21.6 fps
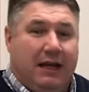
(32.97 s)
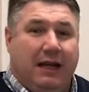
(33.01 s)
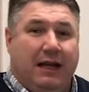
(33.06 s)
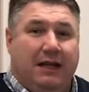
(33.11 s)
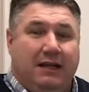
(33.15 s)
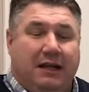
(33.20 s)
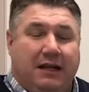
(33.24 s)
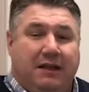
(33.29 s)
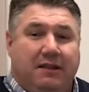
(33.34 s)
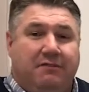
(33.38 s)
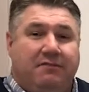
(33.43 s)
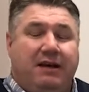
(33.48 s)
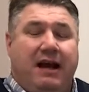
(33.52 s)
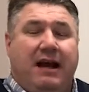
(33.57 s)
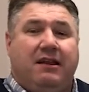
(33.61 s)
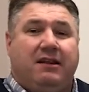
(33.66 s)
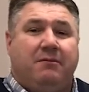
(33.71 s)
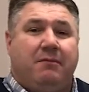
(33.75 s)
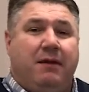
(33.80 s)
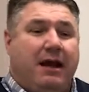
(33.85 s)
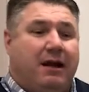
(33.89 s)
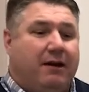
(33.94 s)
and the
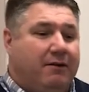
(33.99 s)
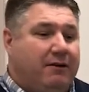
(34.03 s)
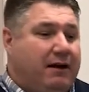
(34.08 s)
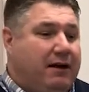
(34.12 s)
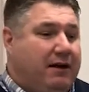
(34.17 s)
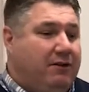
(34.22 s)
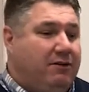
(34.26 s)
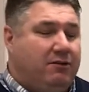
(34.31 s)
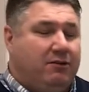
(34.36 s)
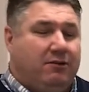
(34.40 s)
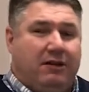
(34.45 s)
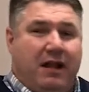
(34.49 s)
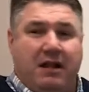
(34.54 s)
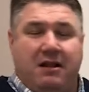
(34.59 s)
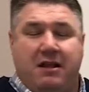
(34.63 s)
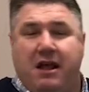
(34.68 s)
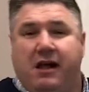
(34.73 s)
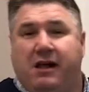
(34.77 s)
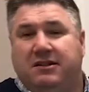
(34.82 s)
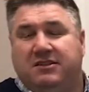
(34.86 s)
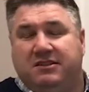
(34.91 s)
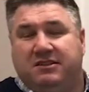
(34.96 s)
fact of the matter is,
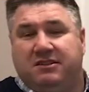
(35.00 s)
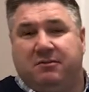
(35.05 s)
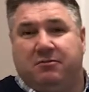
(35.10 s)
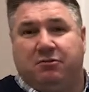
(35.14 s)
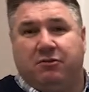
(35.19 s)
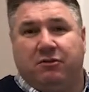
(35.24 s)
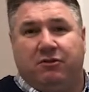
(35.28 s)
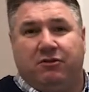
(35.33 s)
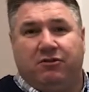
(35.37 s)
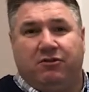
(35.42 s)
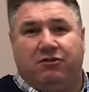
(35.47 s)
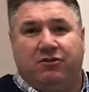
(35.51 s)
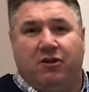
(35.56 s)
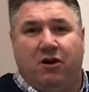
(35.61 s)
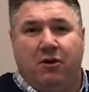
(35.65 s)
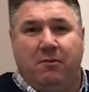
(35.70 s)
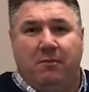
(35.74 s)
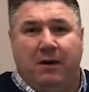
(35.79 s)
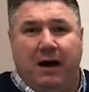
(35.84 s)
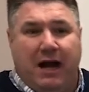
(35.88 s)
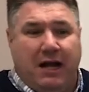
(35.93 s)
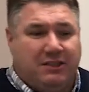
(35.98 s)
technology has improved
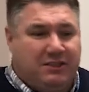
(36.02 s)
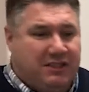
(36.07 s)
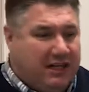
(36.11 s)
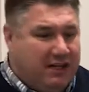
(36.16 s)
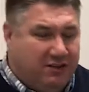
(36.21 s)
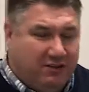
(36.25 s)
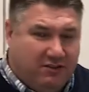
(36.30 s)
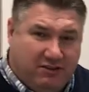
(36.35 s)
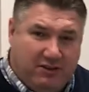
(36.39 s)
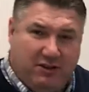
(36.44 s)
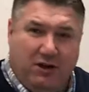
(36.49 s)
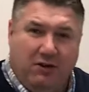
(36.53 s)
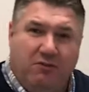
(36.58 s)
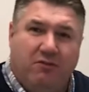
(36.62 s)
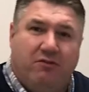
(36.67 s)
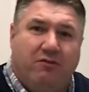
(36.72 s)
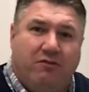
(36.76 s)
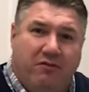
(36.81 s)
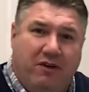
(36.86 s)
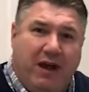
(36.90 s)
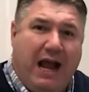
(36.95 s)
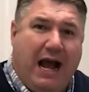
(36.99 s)
so much, it's so
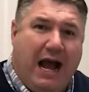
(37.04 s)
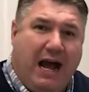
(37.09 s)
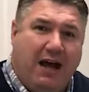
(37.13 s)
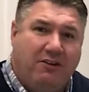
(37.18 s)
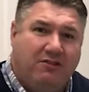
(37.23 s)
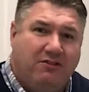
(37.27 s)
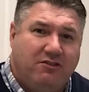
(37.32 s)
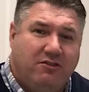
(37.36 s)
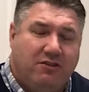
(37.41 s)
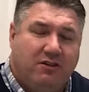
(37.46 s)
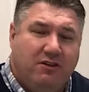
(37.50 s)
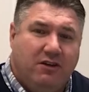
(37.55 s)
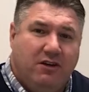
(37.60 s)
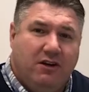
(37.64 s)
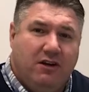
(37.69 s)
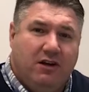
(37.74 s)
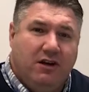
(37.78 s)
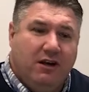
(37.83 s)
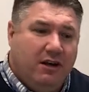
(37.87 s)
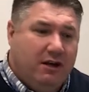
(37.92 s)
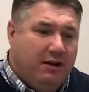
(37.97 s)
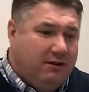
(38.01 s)
fast,
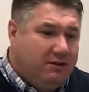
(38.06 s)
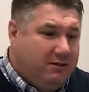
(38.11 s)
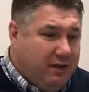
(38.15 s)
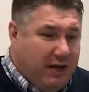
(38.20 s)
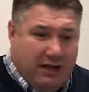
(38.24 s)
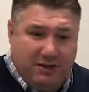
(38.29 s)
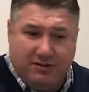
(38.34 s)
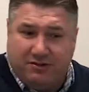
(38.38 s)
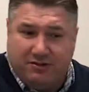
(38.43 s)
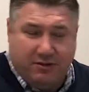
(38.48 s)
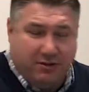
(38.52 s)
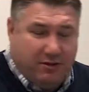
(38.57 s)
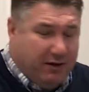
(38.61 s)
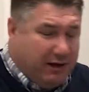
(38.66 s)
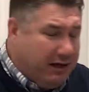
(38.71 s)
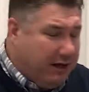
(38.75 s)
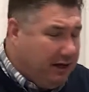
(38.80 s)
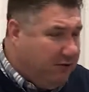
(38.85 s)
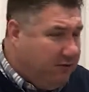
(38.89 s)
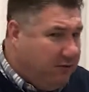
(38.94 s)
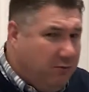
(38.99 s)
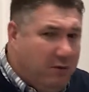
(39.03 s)
touch
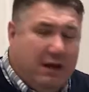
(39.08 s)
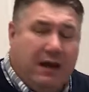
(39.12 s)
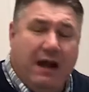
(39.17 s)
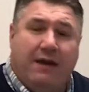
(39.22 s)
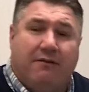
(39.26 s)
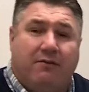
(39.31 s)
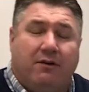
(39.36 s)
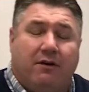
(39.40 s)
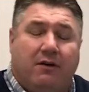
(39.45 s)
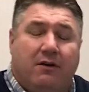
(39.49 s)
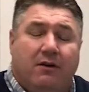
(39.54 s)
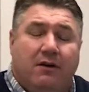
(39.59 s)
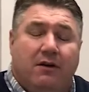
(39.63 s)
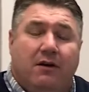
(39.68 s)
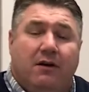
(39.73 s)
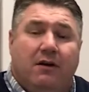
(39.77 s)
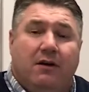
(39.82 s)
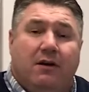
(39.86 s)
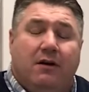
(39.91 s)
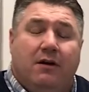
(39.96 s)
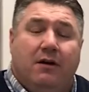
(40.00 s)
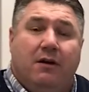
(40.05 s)
screens, whatever,
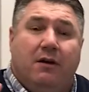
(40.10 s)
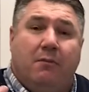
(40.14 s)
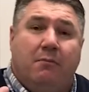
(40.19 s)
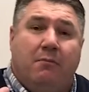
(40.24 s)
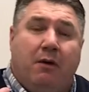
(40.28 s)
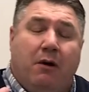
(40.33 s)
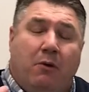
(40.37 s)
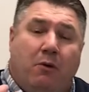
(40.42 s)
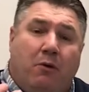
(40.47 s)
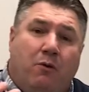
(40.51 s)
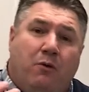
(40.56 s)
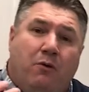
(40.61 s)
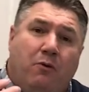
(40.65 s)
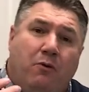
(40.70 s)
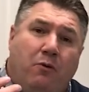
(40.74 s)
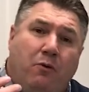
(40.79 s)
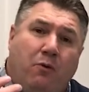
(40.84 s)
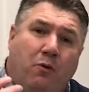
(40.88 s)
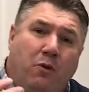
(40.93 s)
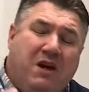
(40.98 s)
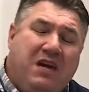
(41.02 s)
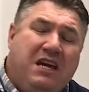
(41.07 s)
but
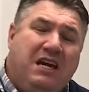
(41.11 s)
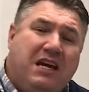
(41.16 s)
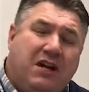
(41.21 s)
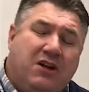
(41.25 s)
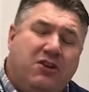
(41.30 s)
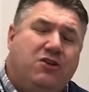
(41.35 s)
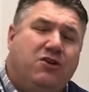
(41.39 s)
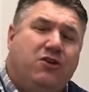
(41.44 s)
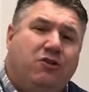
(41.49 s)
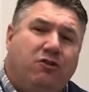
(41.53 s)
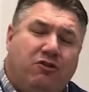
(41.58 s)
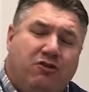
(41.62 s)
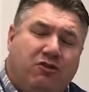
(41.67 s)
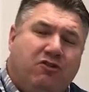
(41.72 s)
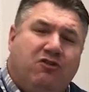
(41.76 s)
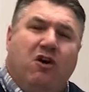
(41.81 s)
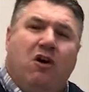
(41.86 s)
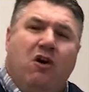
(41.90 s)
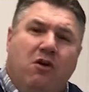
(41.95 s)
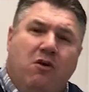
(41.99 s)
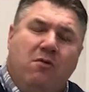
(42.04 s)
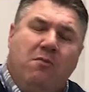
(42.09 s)
we can do
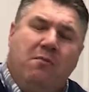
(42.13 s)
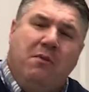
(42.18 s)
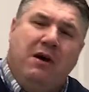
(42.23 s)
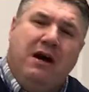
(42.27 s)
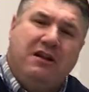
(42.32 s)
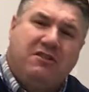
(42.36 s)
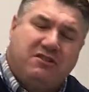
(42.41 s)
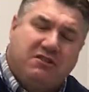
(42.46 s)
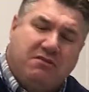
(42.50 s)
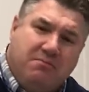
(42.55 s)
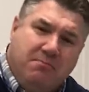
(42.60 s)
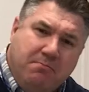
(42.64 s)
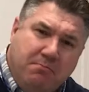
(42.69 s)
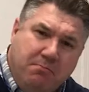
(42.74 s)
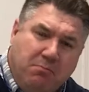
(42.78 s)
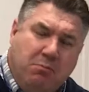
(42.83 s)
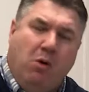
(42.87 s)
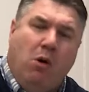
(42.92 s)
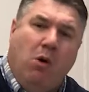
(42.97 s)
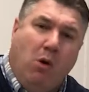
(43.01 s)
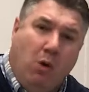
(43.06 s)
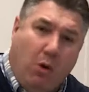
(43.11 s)
so much
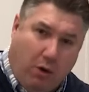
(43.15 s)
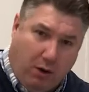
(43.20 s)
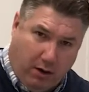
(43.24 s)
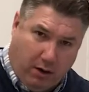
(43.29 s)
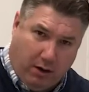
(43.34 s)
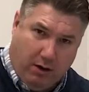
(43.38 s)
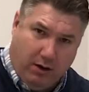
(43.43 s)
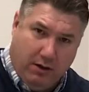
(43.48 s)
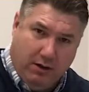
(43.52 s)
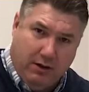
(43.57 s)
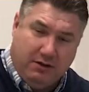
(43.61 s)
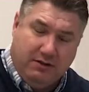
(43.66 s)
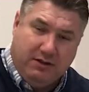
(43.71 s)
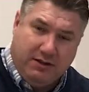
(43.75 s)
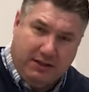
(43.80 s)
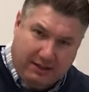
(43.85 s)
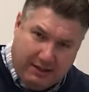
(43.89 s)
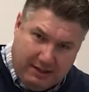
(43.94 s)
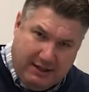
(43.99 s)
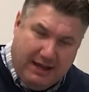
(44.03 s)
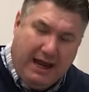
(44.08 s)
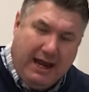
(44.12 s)
more
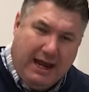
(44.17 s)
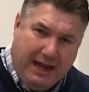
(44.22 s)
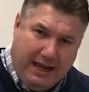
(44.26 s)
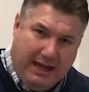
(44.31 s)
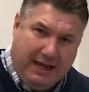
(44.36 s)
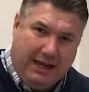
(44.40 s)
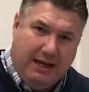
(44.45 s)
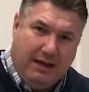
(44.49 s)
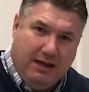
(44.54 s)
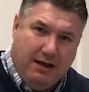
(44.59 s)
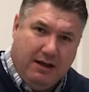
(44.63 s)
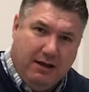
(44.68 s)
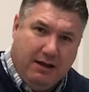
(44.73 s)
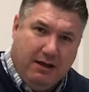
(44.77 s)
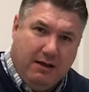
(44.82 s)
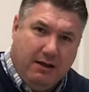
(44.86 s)
today,